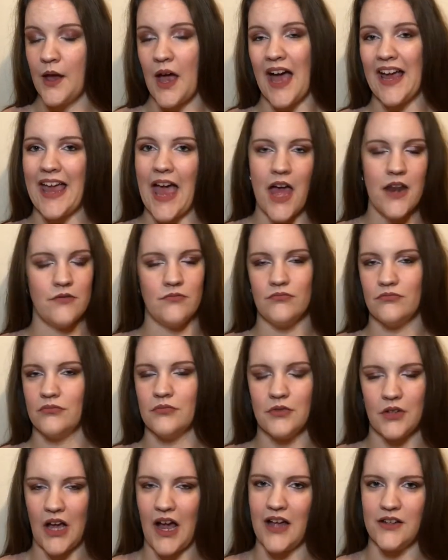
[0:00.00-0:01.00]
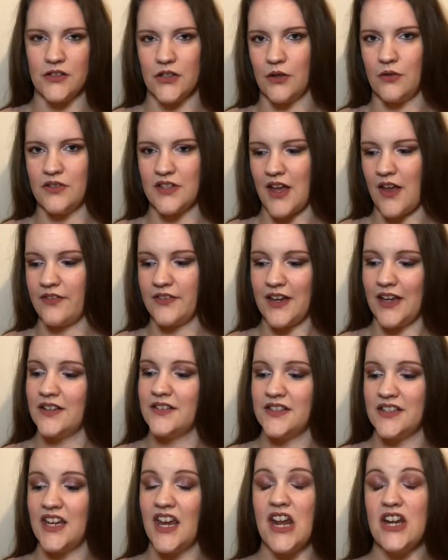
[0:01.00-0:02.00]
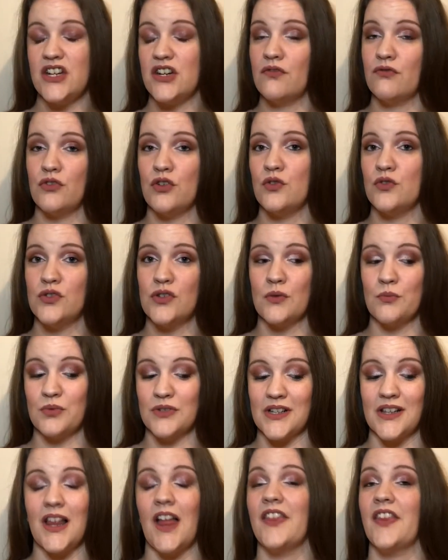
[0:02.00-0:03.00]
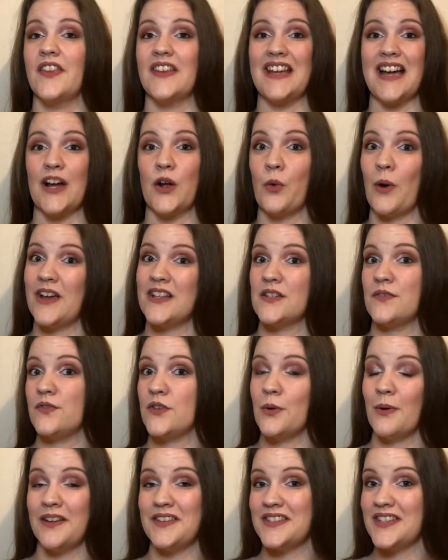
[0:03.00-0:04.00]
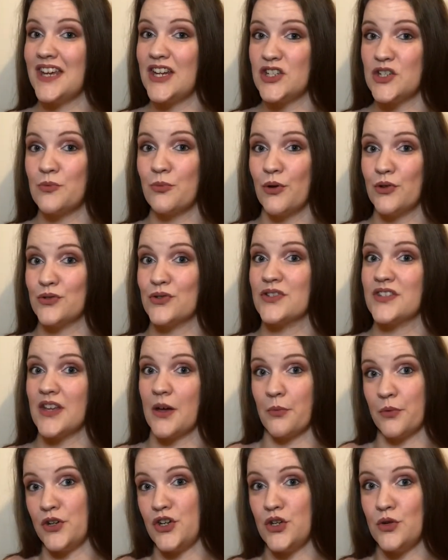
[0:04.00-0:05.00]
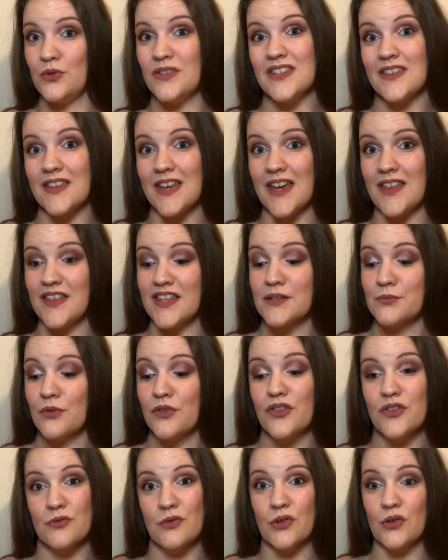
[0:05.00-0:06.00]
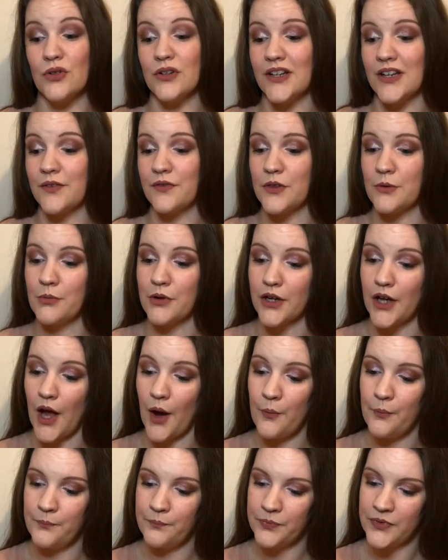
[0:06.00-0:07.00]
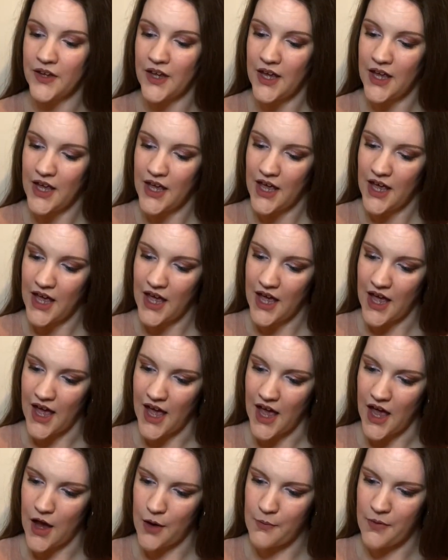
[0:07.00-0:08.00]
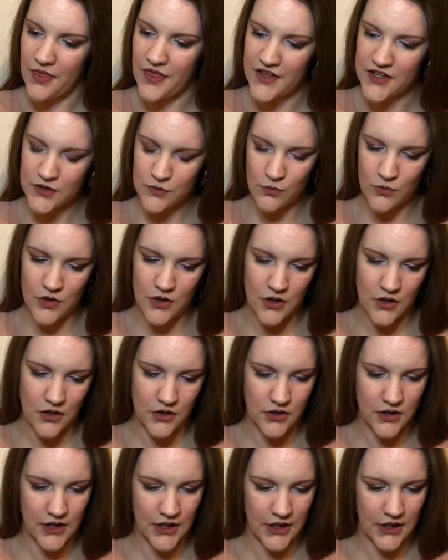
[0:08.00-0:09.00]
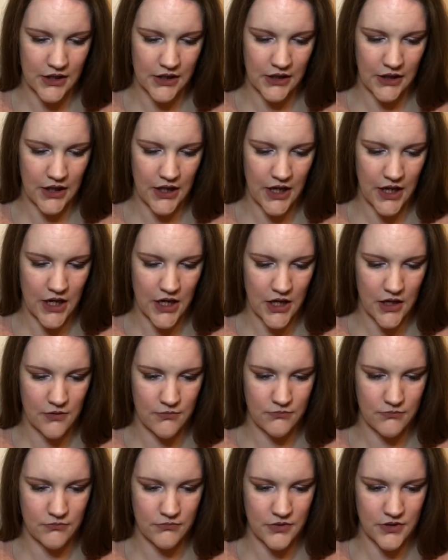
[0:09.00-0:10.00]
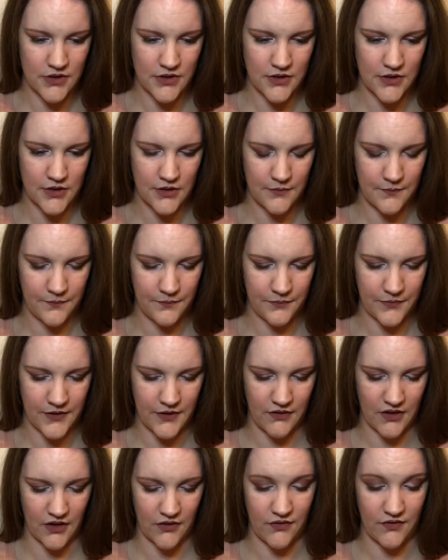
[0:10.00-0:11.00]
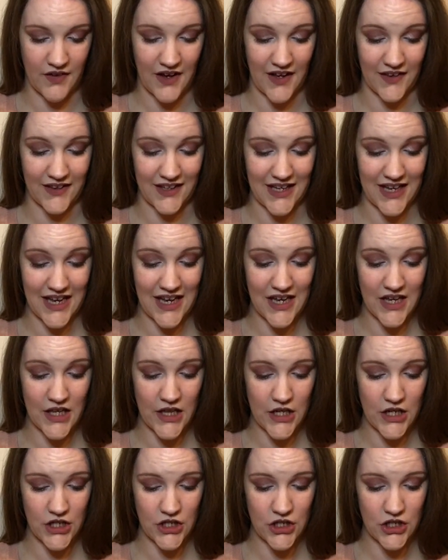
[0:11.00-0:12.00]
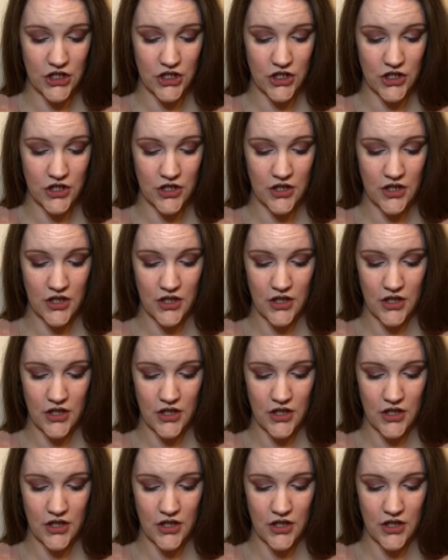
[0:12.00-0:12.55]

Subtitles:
Again, kind of going down the anti-aging route, was glad that they had quite a few anti-aging products that were new to there this month, so I could give them a go. This one claims, if I can find the English,